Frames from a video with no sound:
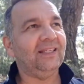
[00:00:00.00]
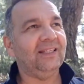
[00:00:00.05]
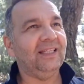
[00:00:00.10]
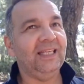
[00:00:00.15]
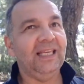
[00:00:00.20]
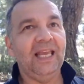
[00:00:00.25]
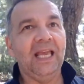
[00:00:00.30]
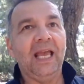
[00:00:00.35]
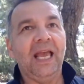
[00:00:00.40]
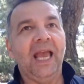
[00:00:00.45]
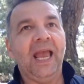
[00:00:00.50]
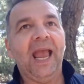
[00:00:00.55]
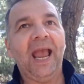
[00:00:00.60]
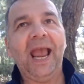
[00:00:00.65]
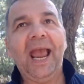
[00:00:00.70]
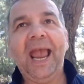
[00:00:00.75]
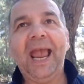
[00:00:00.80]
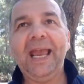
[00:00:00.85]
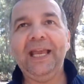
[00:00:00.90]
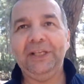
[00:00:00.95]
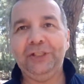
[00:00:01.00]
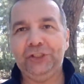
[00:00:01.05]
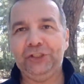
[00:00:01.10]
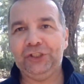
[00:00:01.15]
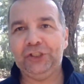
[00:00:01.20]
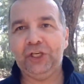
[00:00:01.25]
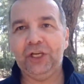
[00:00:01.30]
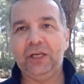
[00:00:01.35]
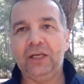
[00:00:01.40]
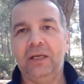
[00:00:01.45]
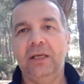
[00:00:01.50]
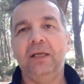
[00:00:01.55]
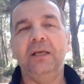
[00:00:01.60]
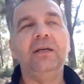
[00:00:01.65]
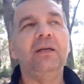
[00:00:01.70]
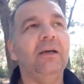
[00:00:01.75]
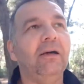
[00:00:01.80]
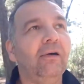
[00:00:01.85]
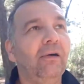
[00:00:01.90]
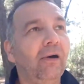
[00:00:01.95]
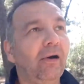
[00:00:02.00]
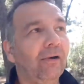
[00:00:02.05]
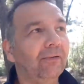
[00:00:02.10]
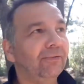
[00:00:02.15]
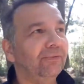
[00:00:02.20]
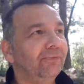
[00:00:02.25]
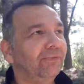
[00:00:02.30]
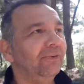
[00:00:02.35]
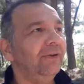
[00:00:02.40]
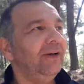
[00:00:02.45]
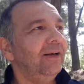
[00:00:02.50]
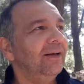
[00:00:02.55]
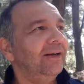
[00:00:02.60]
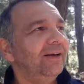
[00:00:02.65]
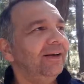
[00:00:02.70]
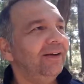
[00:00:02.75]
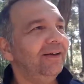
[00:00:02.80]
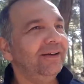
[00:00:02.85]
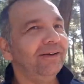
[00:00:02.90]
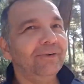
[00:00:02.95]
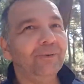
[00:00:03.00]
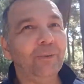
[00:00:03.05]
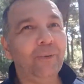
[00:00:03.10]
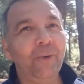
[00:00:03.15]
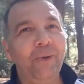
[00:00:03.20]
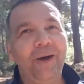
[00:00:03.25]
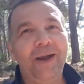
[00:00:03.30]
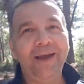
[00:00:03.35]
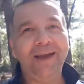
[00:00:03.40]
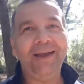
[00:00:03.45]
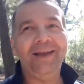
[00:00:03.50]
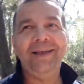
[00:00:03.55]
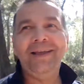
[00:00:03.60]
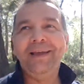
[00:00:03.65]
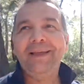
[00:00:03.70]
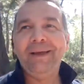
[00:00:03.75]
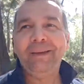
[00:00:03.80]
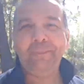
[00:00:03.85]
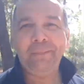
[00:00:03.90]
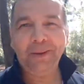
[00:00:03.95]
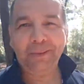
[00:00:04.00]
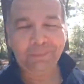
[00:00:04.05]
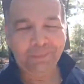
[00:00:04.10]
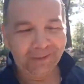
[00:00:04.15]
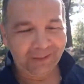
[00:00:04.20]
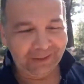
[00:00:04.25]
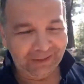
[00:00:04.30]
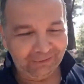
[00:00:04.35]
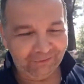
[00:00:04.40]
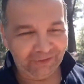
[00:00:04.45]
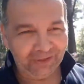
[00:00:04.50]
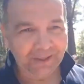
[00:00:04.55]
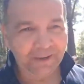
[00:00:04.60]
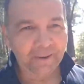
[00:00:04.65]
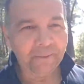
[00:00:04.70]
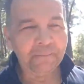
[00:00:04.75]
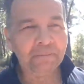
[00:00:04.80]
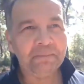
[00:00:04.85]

at the edge of where people are living,